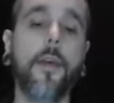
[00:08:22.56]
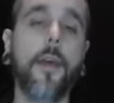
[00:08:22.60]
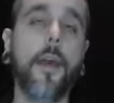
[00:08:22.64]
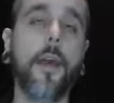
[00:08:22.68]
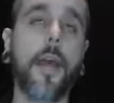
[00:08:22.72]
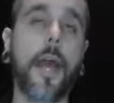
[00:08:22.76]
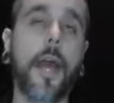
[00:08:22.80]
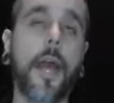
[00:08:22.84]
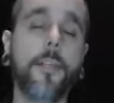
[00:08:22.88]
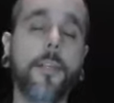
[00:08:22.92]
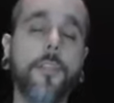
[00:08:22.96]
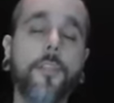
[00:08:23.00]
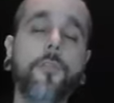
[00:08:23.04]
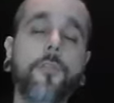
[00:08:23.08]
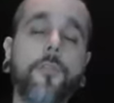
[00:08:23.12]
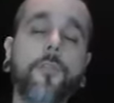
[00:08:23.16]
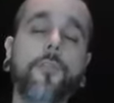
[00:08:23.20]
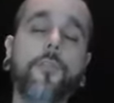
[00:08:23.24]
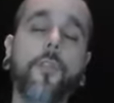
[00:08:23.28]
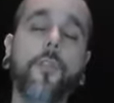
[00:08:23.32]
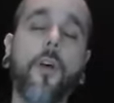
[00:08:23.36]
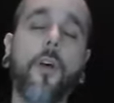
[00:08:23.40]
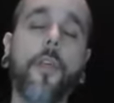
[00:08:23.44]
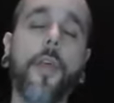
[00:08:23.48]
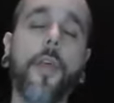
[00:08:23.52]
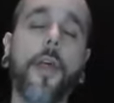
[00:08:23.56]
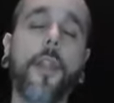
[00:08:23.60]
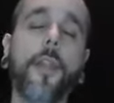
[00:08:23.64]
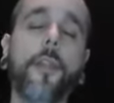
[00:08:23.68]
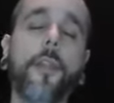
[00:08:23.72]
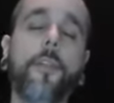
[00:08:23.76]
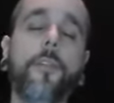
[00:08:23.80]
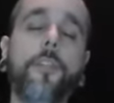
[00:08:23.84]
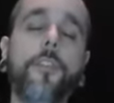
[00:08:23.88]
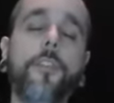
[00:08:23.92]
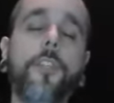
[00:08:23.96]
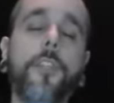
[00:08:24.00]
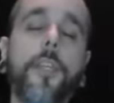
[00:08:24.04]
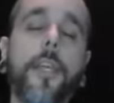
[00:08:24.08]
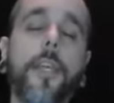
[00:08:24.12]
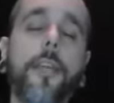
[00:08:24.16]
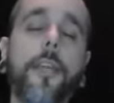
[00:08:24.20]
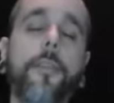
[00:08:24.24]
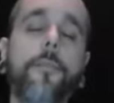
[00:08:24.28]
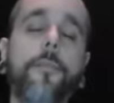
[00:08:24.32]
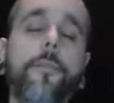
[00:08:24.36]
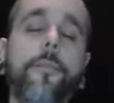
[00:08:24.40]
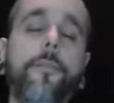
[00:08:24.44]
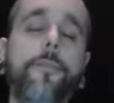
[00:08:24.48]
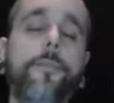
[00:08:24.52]
As you draw that energy
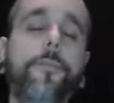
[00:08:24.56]
in,